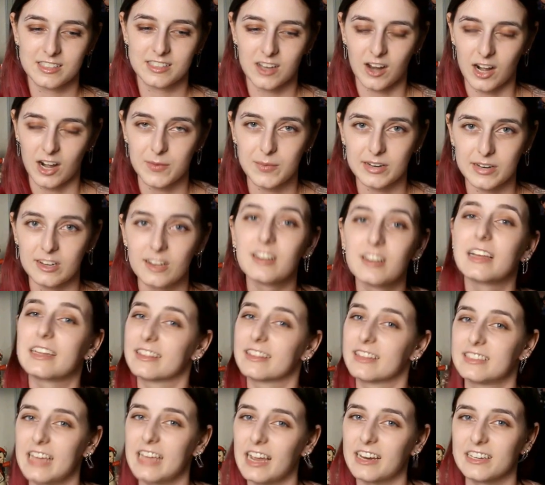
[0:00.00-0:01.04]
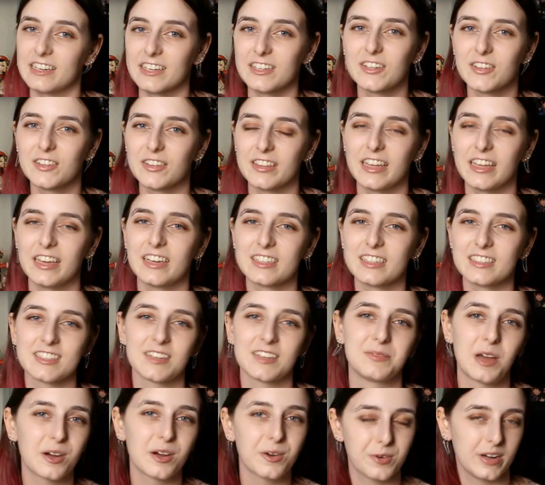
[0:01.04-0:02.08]
Sorry about all like the technical
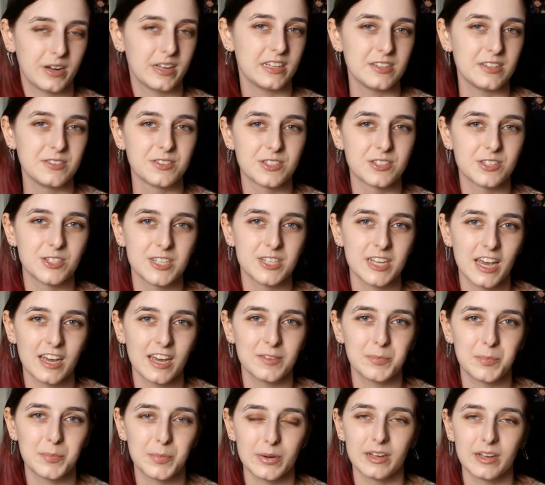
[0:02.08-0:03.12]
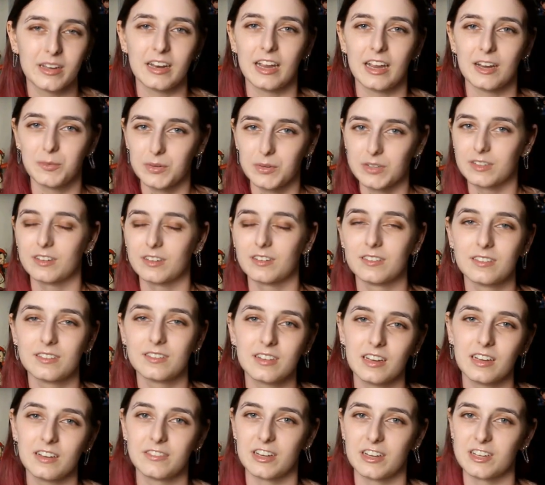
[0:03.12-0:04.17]
things I'm not quite used to yet, but I will
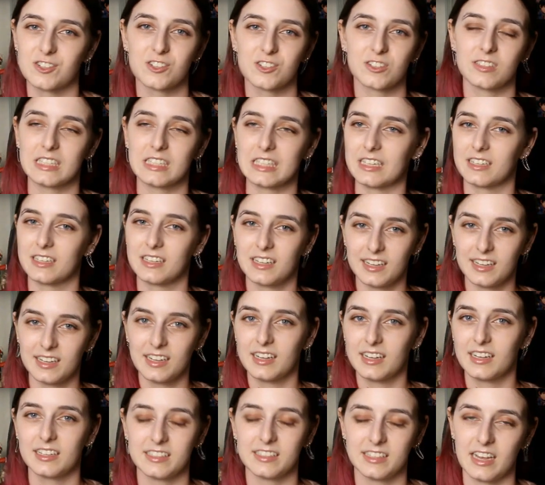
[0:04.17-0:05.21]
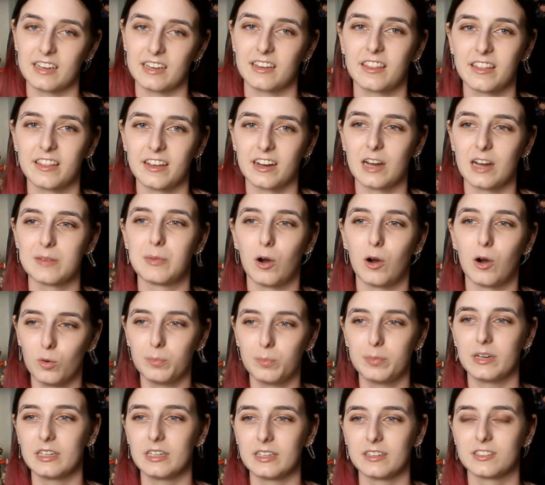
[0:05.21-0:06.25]
eventually get there. I'm
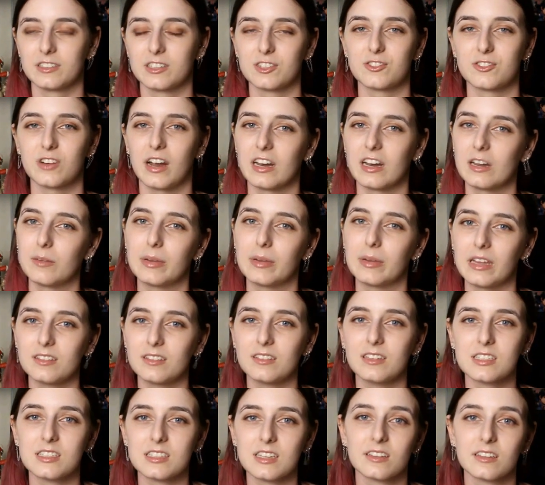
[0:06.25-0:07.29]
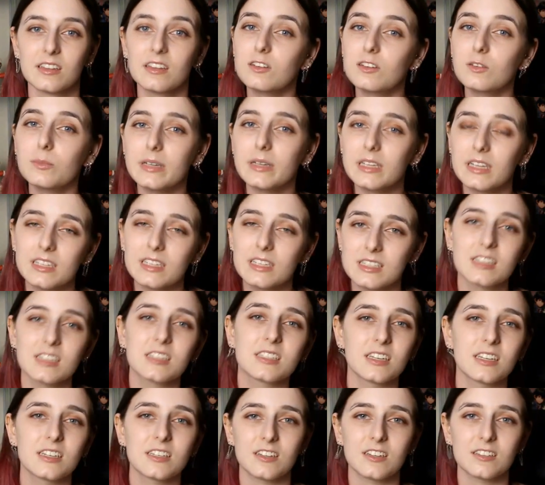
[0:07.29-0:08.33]
hoping to try to be at least a little bit
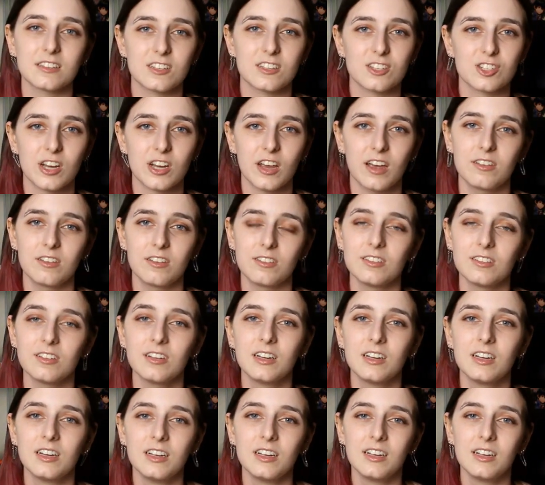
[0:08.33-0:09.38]
consistent on this channel.